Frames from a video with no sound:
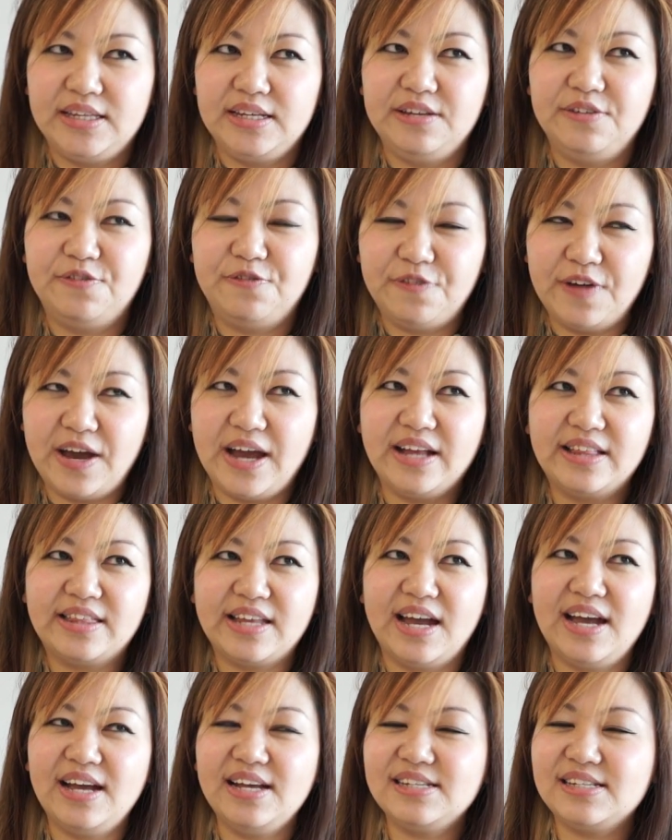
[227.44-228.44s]
In fact,
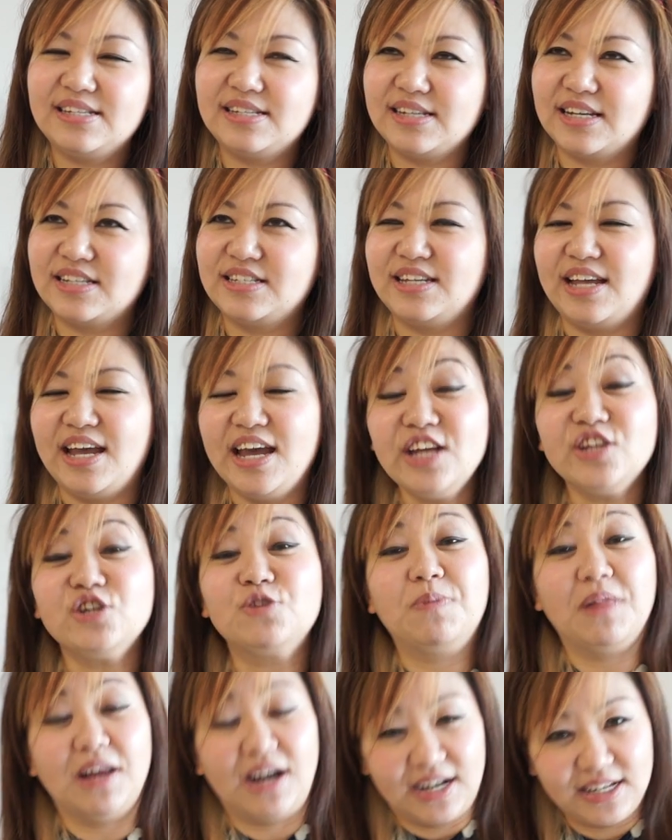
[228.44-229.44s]
the S6
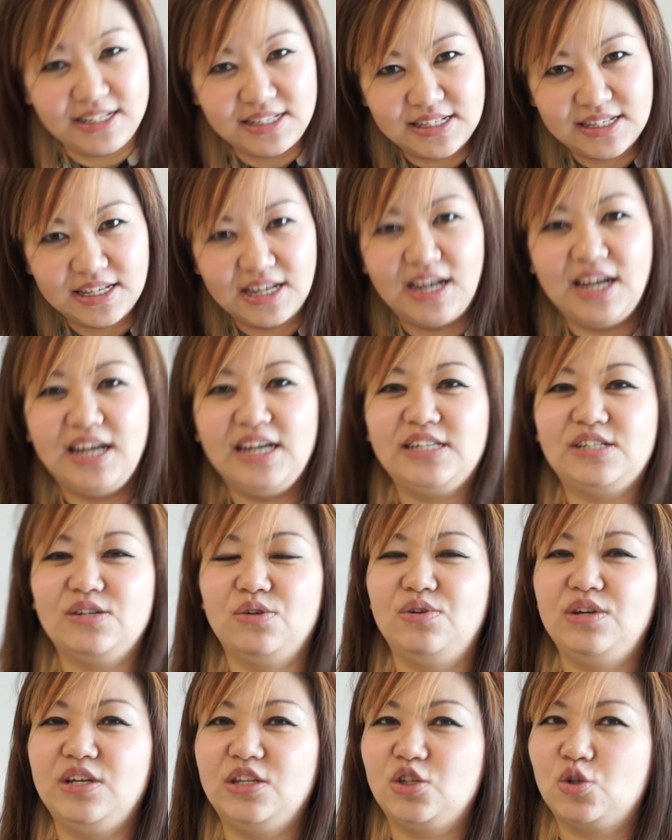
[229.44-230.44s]
Edge Plus is
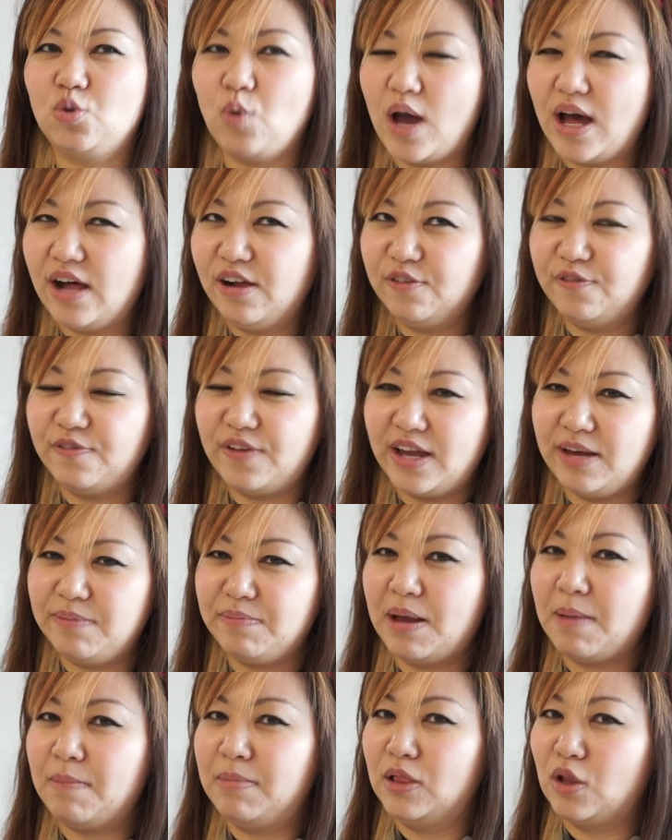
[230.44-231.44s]
only
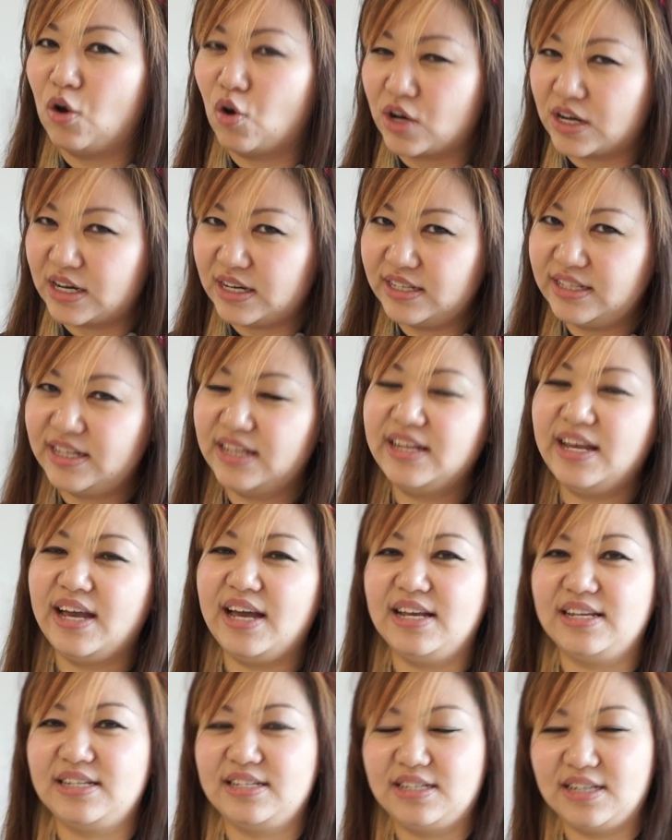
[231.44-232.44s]
12mm longer than the
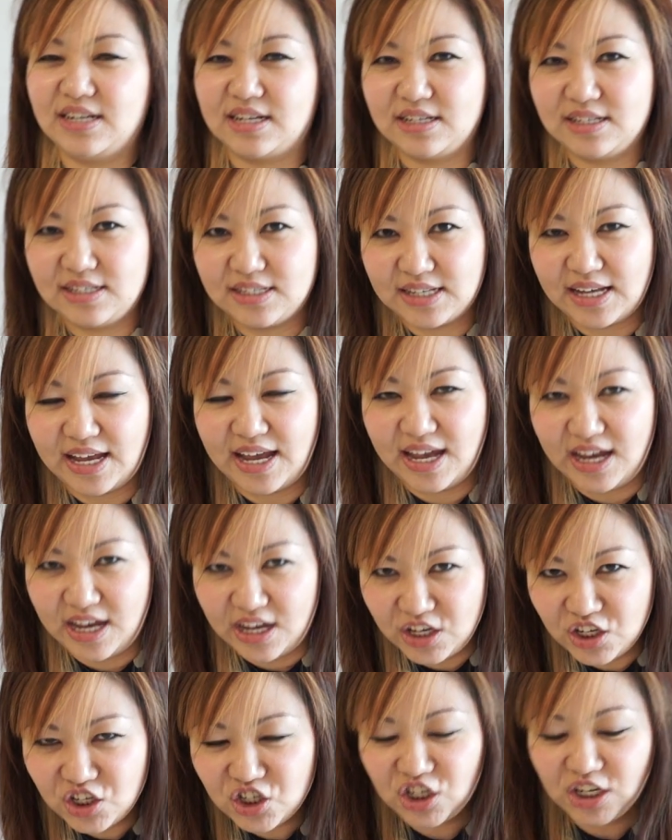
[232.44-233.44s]
S6
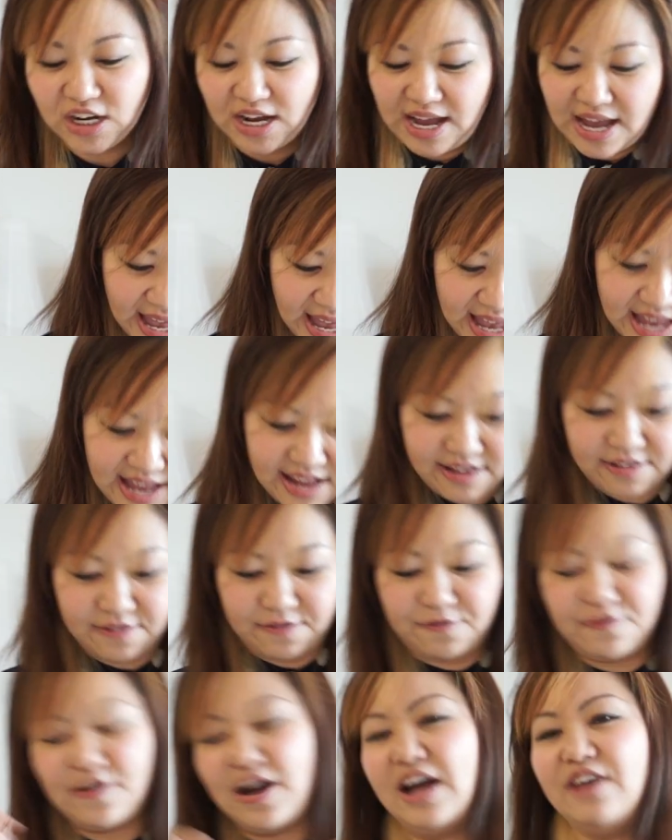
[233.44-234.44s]
Edge and
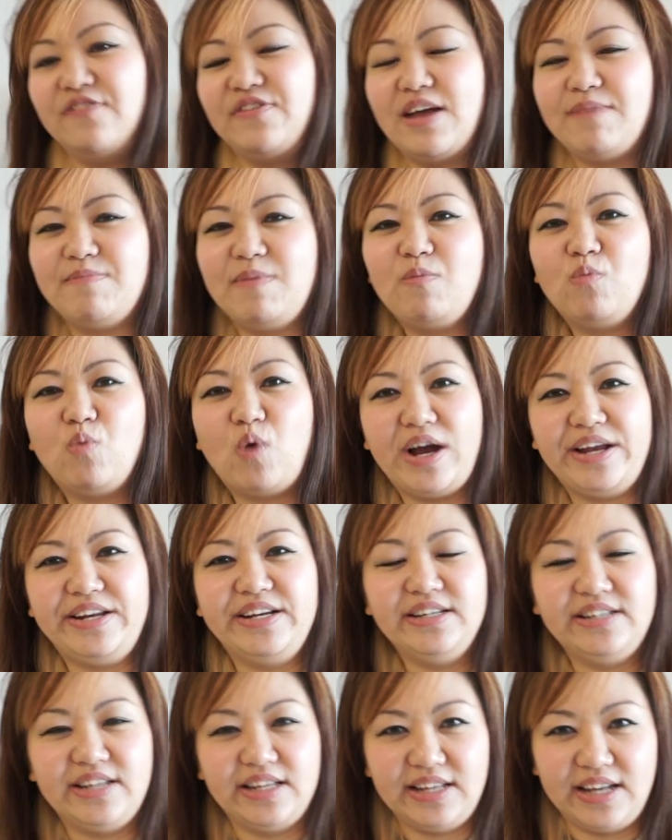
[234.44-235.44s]
5mm
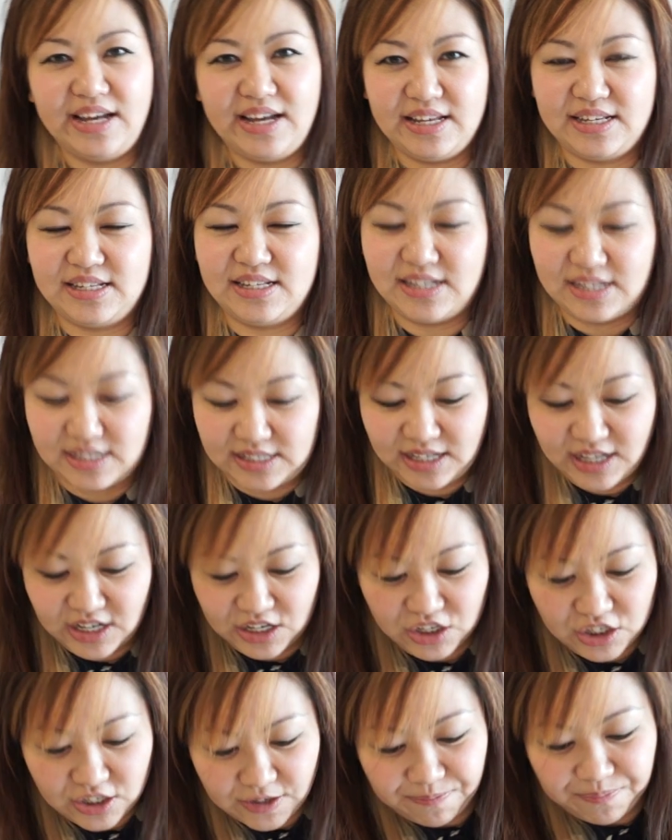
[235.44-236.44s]
wider than the S6
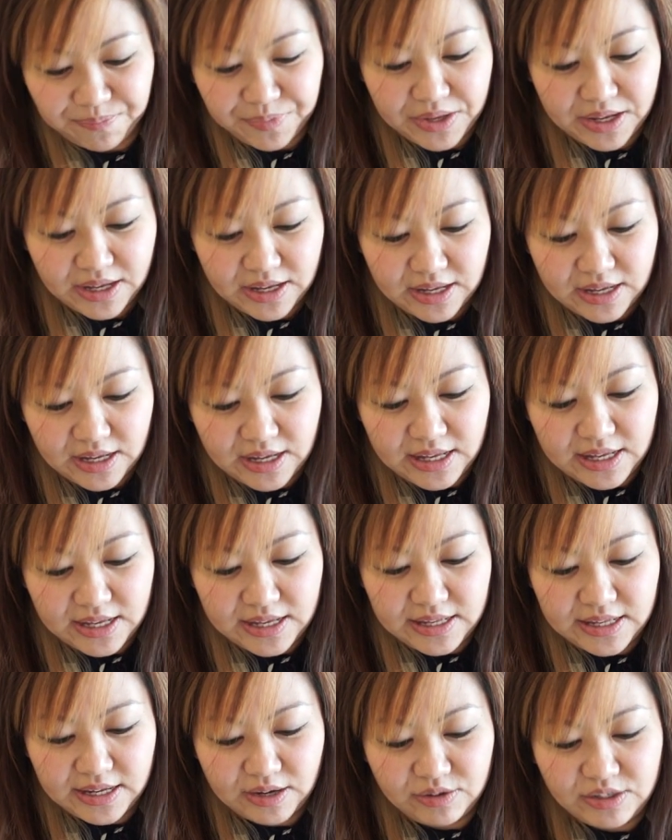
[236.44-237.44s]
Edge.
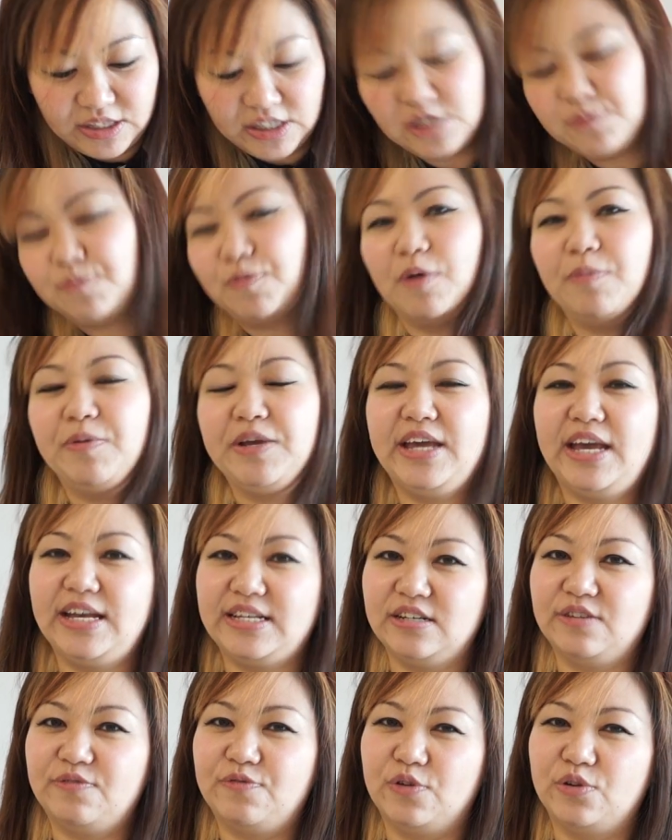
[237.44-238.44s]
Now, this is probably
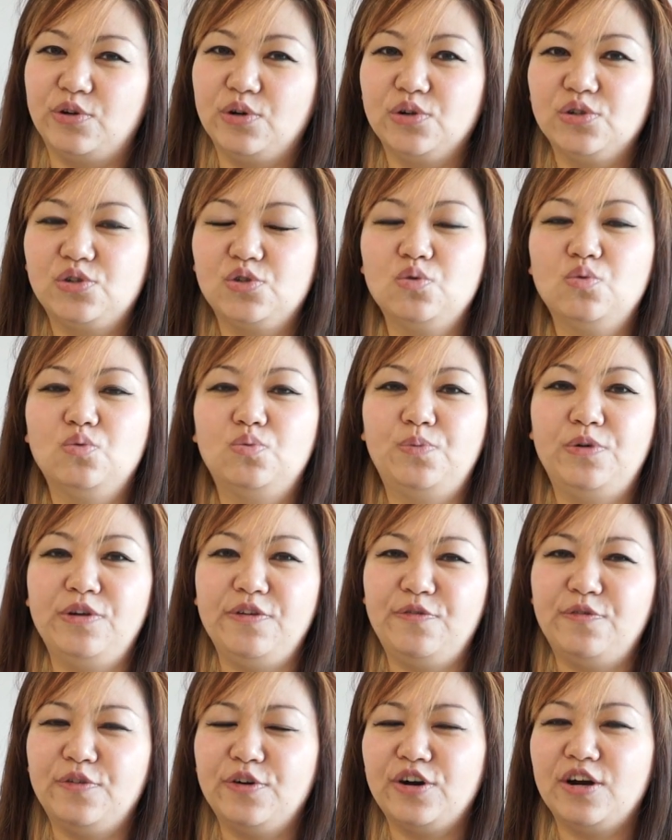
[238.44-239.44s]
catered for those who
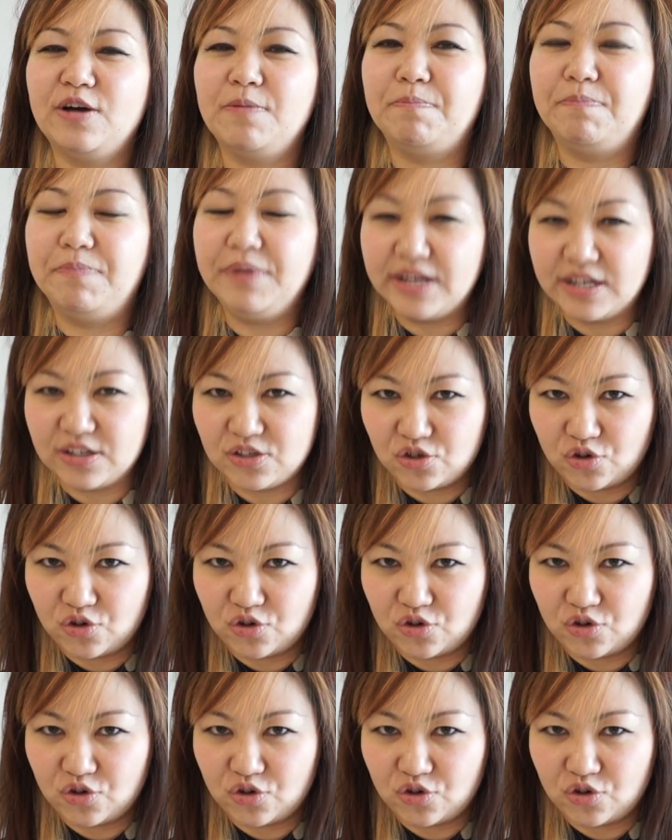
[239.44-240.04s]
prefer a bigger